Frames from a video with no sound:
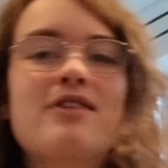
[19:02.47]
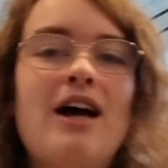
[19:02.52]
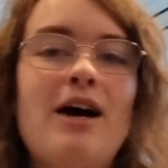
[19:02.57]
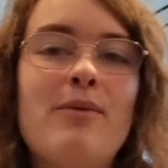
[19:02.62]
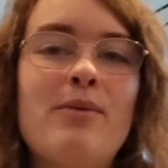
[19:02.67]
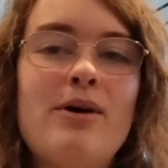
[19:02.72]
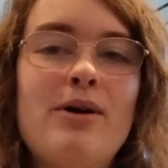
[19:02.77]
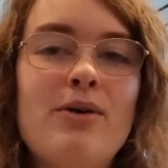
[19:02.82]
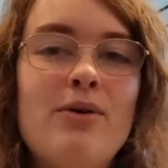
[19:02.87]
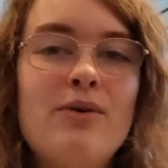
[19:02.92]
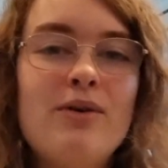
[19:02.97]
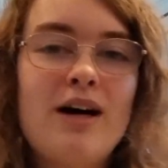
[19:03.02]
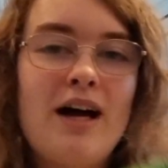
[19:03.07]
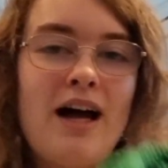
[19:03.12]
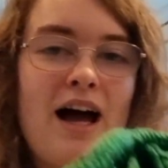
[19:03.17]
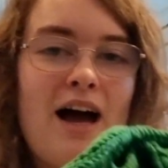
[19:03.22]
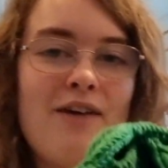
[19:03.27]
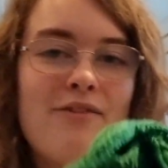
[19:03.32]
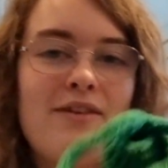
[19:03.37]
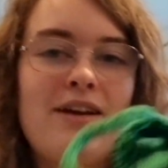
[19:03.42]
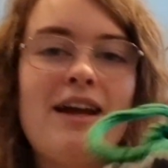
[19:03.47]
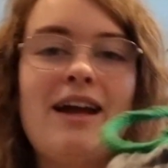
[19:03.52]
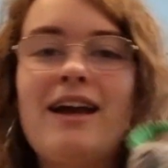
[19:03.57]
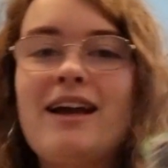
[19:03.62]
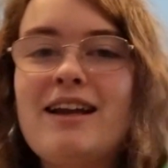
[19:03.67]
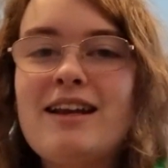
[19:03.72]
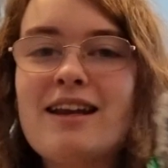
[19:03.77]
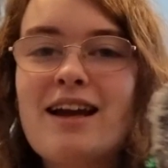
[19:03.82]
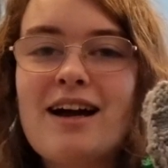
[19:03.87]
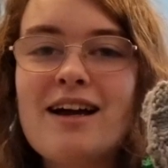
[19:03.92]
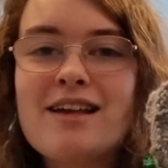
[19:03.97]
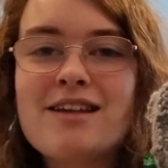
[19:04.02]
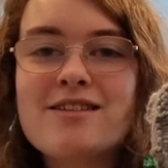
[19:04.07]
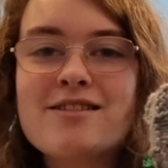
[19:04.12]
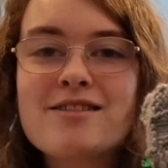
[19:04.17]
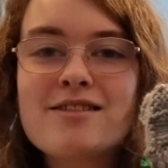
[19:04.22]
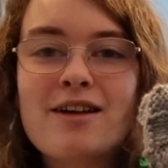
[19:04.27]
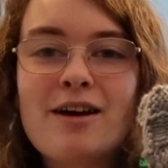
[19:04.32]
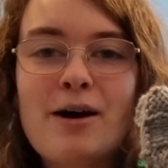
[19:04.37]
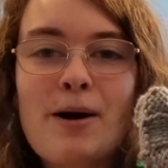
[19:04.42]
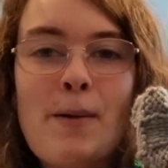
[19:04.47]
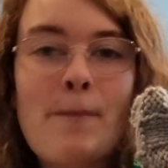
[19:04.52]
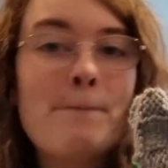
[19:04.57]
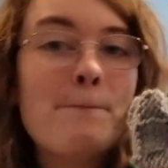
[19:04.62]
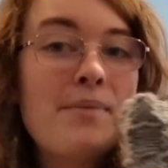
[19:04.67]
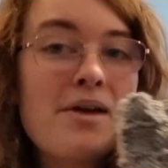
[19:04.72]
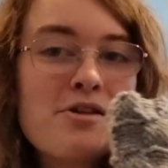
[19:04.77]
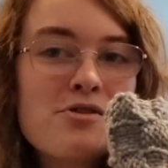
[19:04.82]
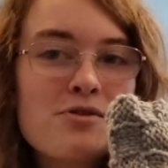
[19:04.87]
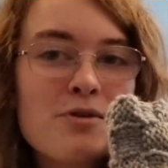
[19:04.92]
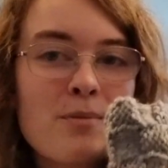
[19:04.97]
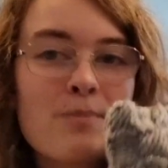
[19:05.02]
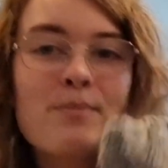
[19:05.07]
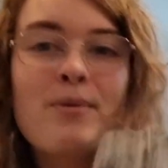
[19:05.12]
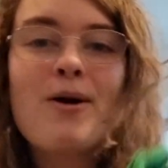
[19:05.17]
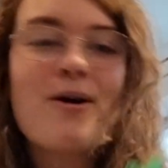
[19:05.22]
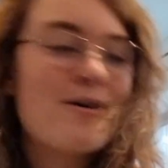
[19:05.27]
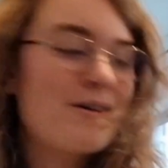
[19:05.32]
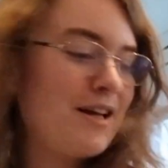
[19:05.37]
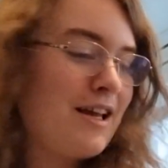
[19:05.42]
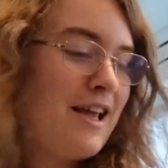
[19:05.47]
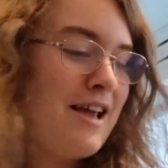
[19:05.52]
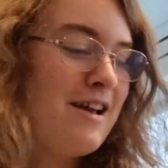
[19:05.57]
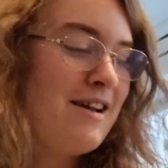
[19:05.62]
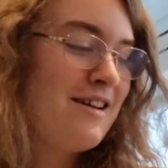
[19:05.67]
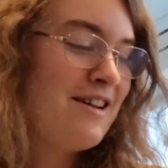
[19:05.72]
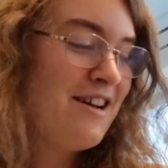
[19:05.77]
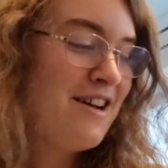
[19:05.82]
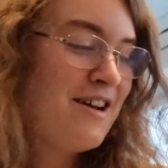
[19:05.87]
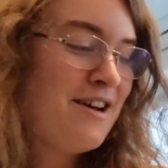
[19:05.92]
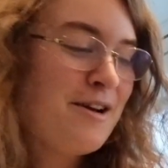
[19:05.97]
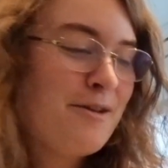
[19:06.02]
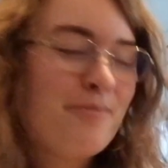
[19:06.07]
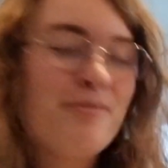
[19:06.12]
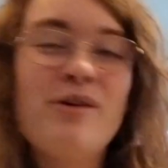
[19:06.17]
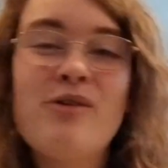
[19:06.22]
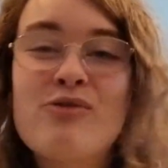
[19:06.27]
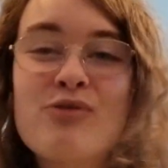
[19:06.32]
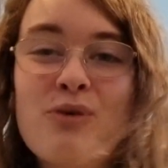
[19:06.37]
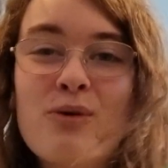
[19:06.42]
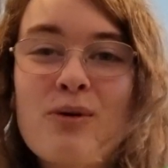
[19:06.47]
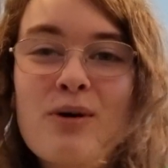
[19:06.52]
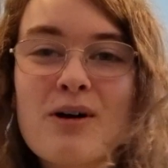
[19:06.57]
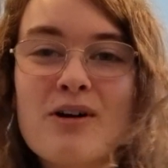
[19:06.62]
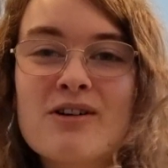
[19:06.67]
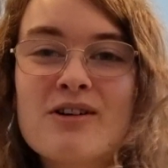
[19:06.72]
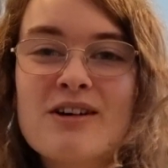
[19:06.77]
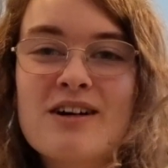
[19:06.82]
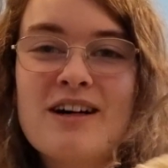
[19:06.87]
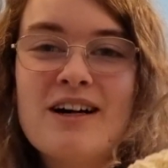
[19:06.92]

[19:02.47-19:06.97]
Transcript: will have a nice picture party before